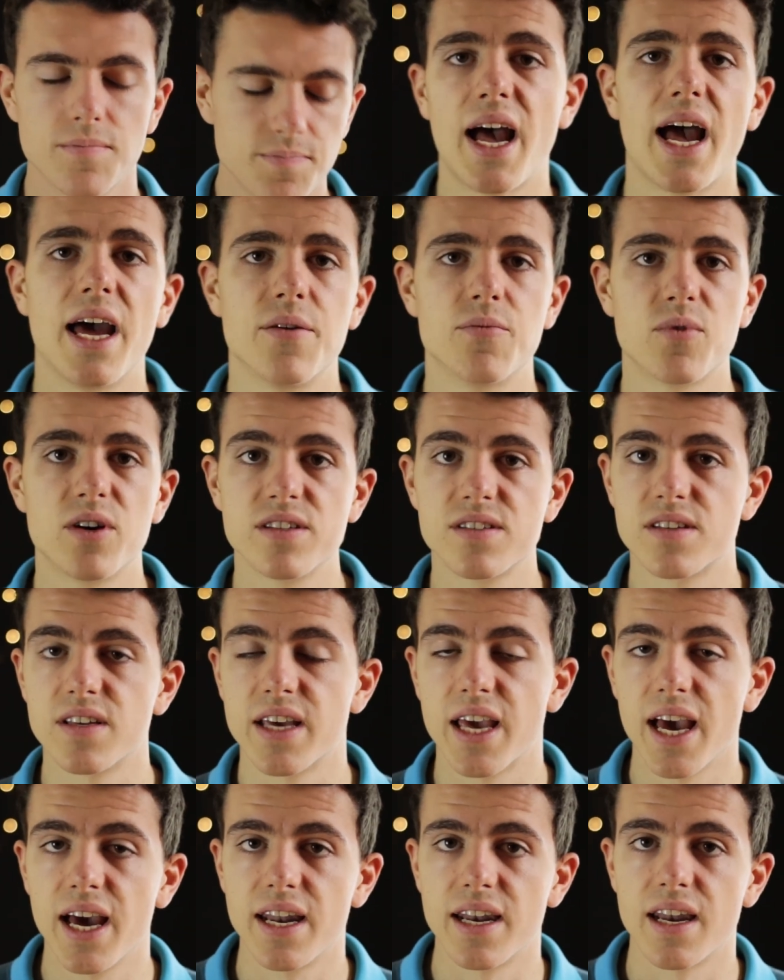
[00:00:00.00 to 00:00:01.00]
And once
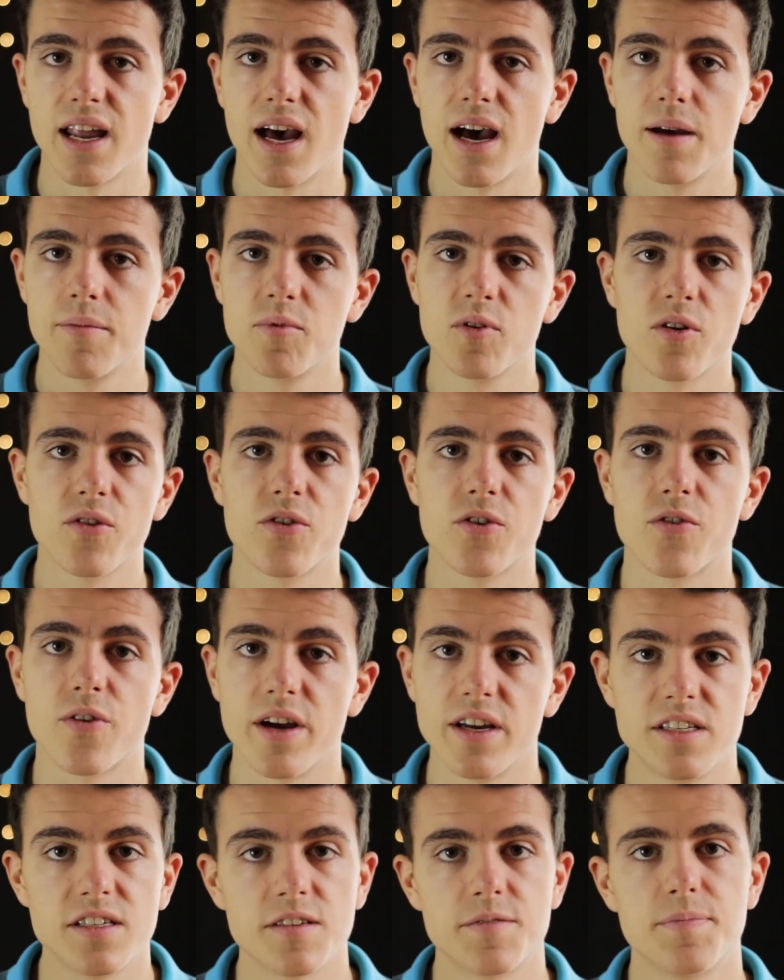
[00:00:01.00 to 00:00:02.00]
again, I'm not the
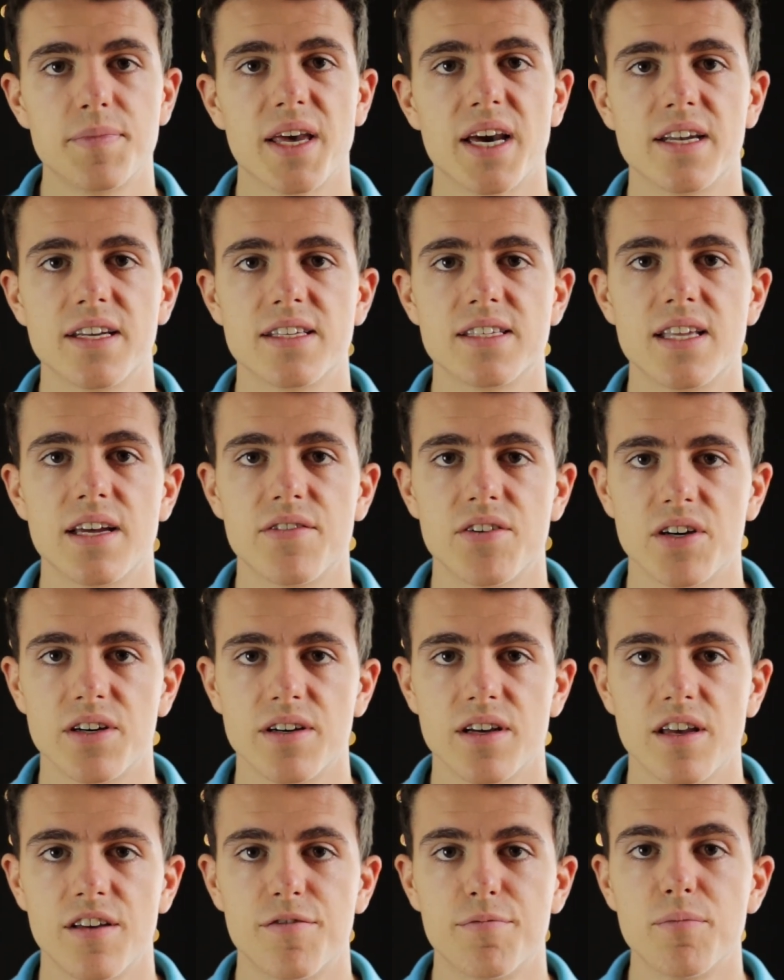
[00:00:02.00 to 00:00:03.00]
greatest pianist ever.
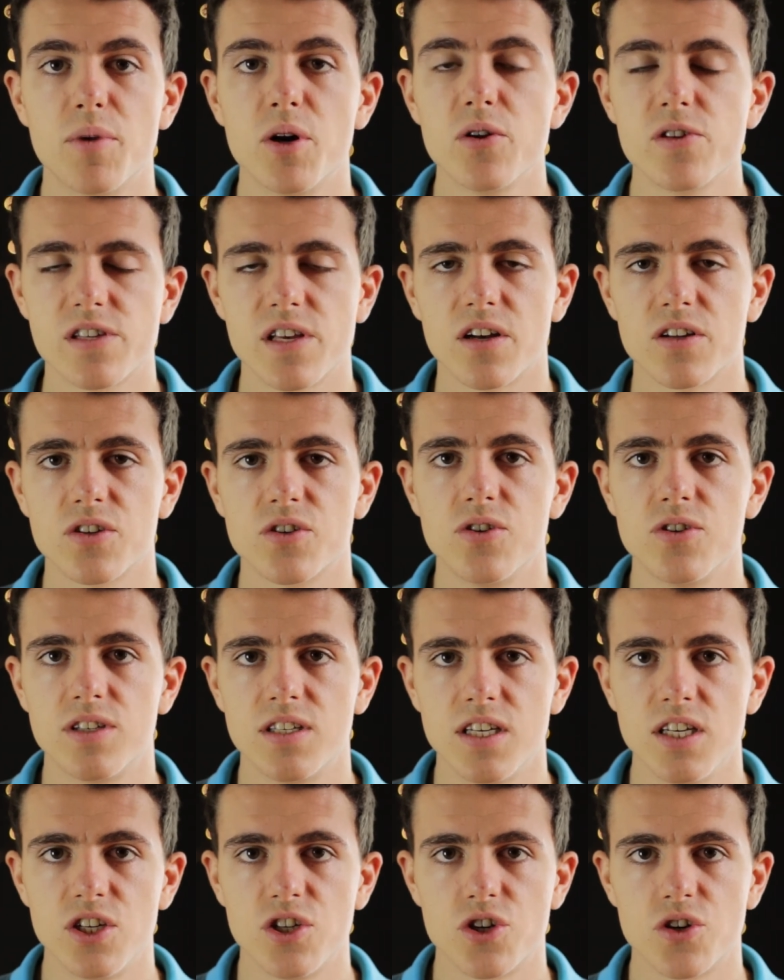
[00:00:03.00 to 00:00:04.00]
If Mozart could
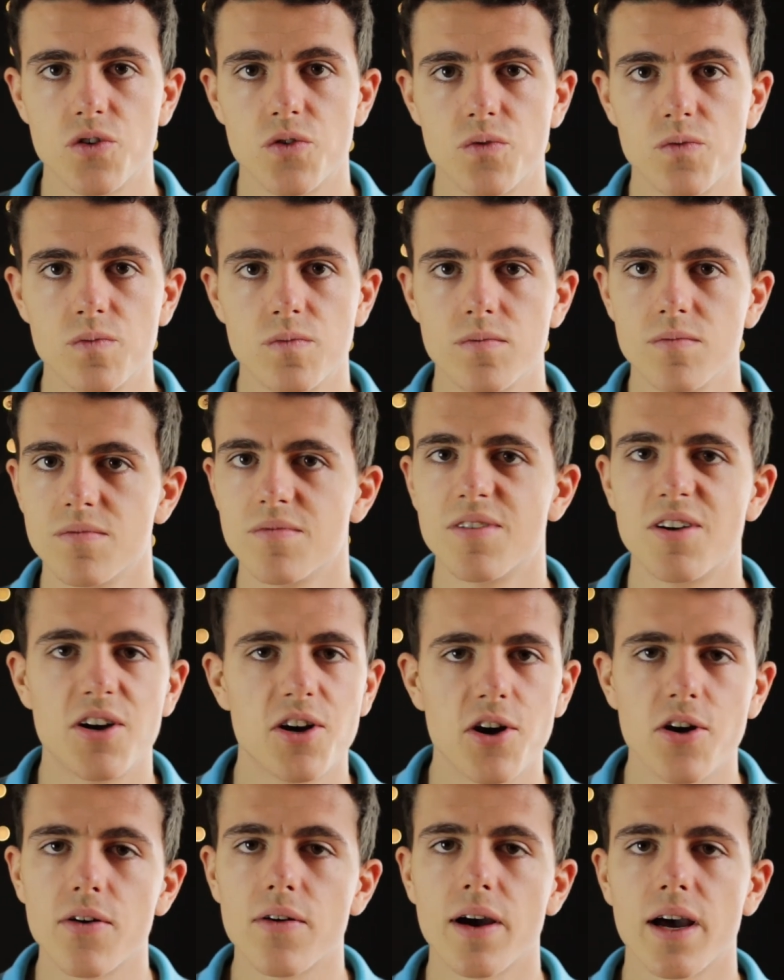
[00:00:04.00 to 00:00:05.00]
teach you,
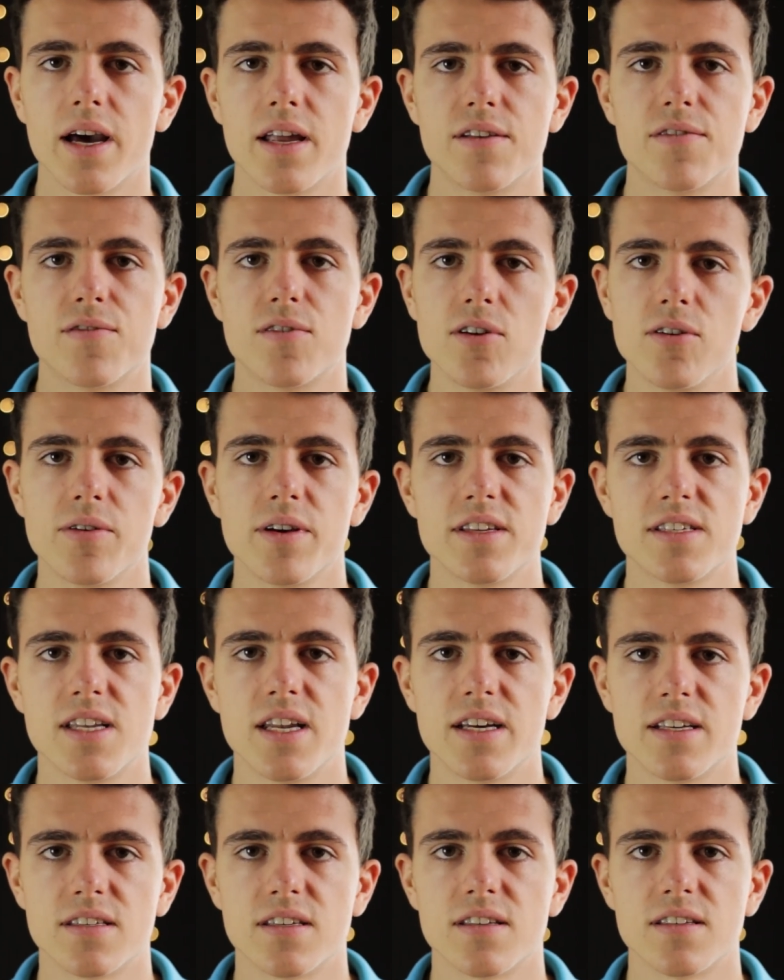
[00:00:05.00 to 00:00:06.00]
go ahead, follow his
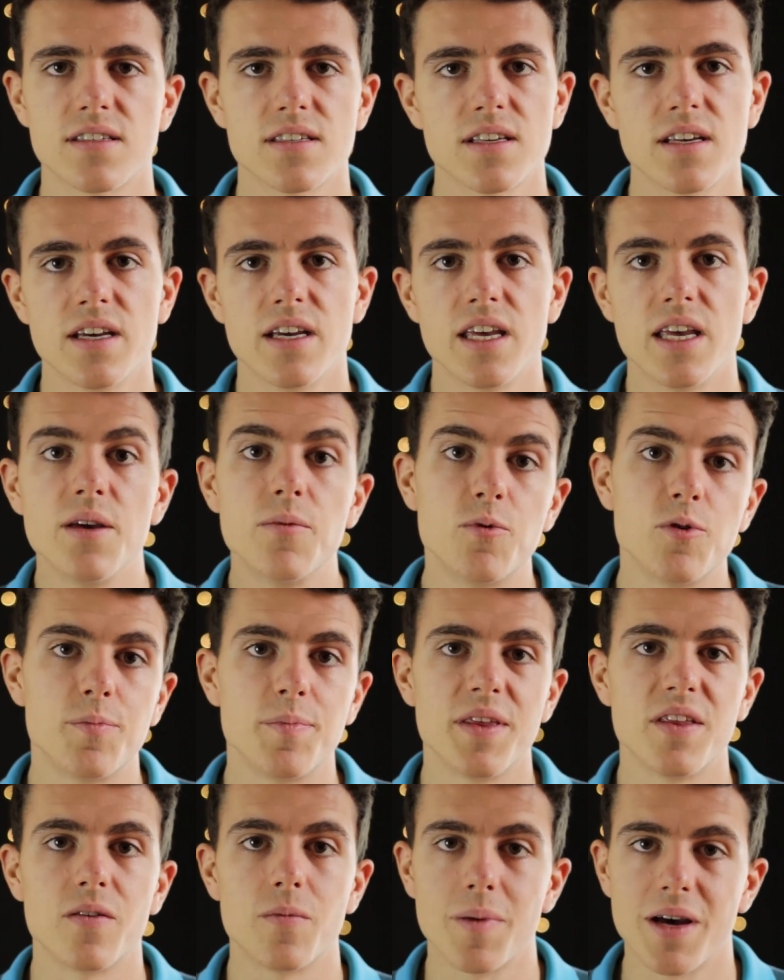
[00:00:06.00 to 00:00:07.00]
lessons. He would
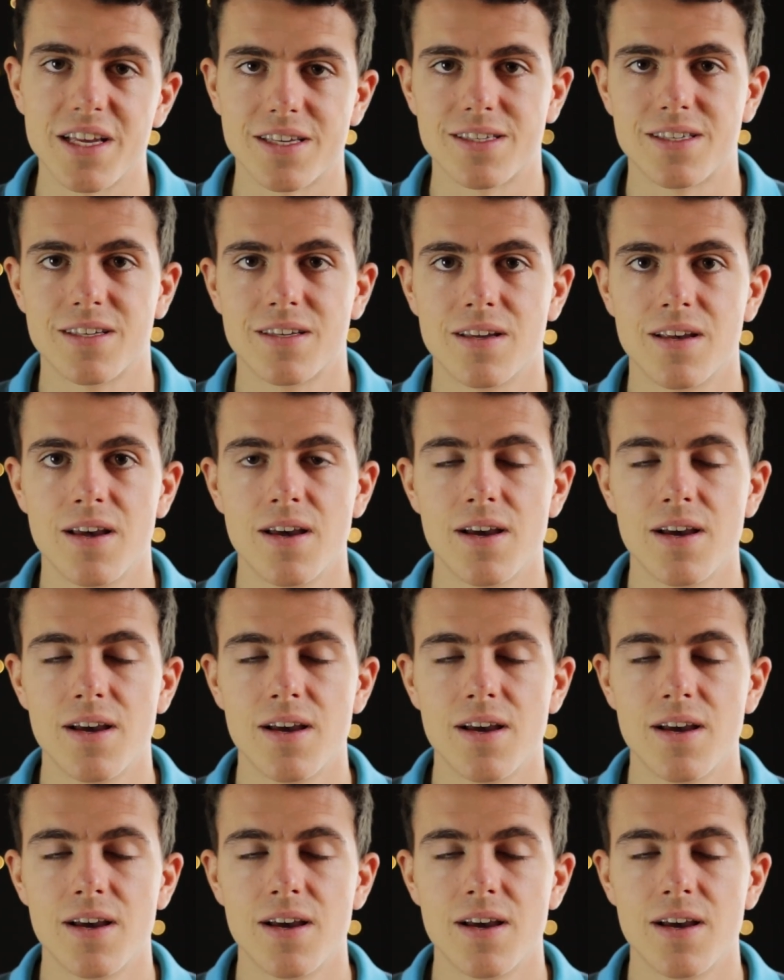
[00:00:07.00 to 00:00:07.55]
be the best.